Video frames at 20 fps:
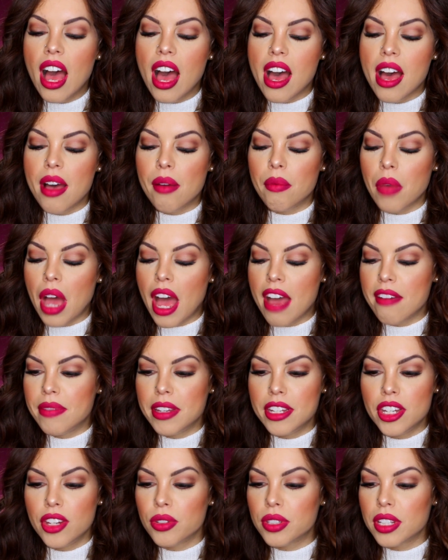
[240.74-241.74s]
I've
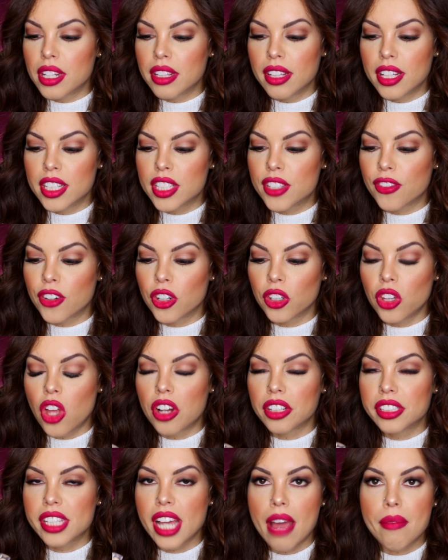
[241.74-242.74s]
been using this for a
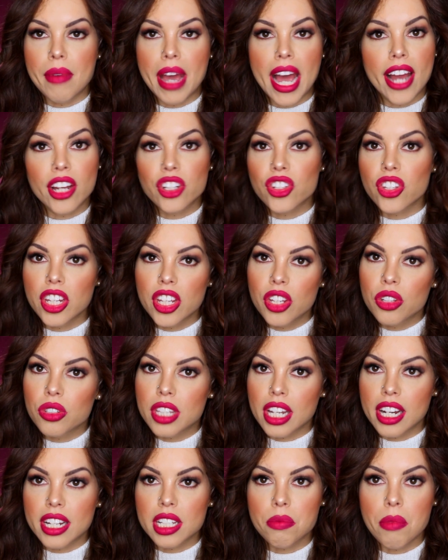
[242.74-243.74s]
long time. I actually
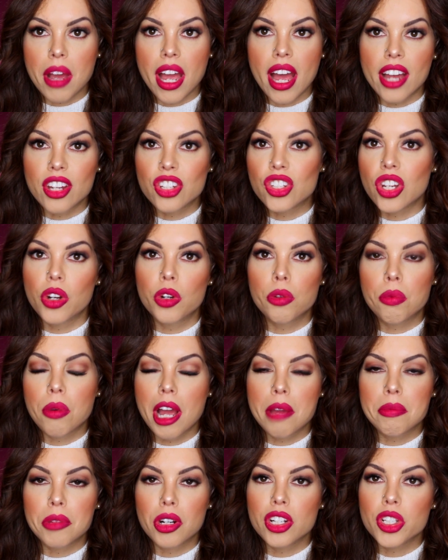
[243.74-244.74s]
use it as my eyeshadow
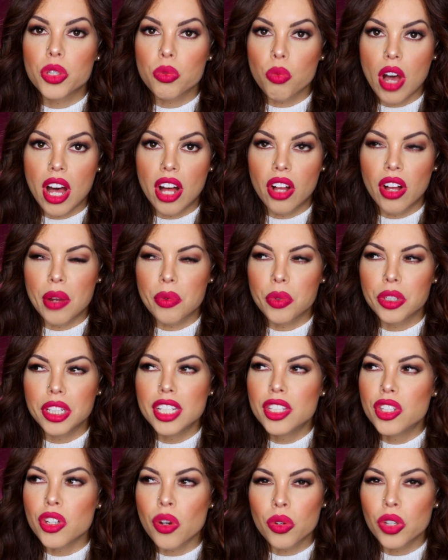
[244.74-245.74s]
primer as well. I
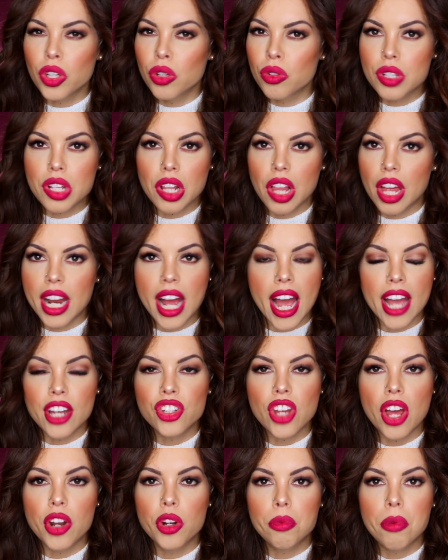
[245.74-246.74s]
really don't use a lot of
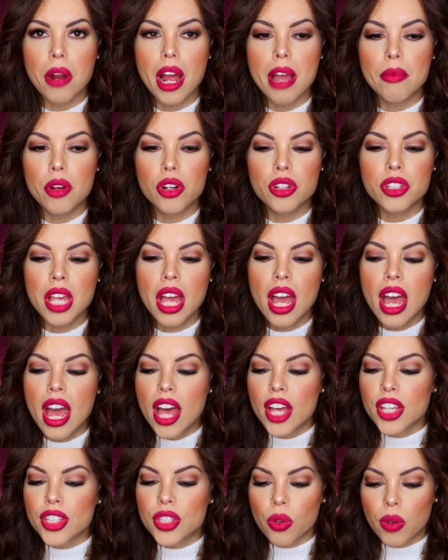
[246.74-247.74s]
eyeshadow primers.
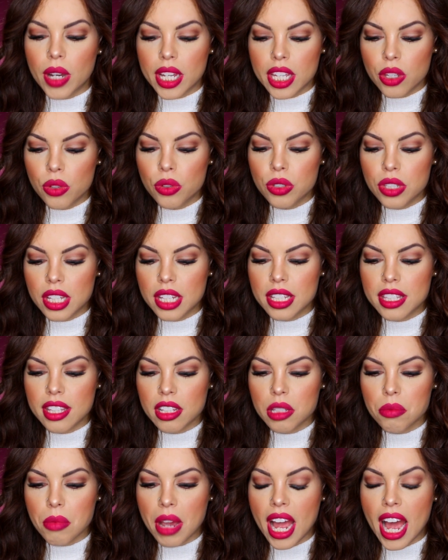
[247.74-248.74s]
So I use this
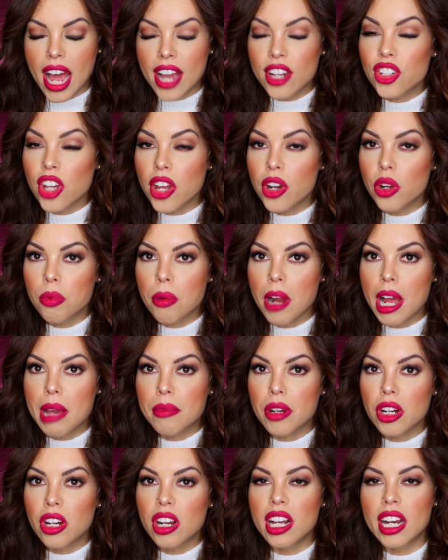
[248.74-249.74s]
as my eyeshadow
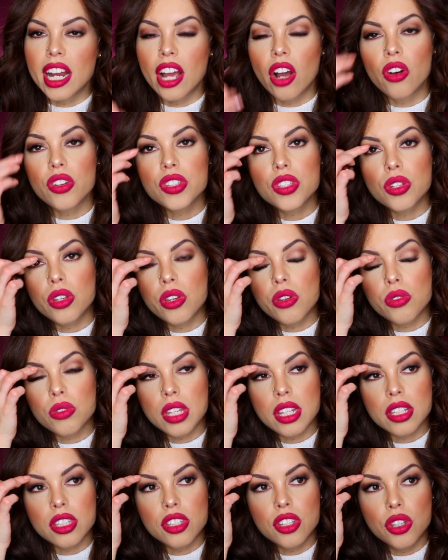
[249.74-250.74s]
primer, and I also
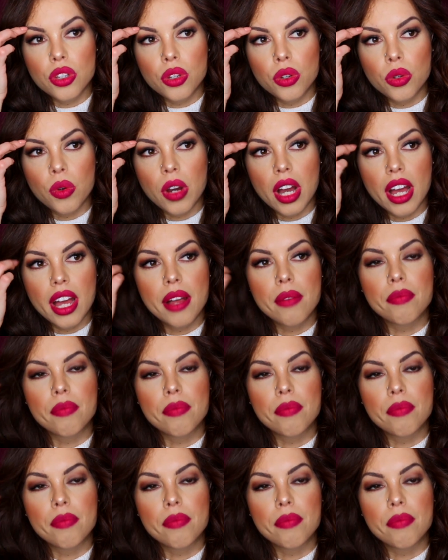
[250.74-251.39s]
use it to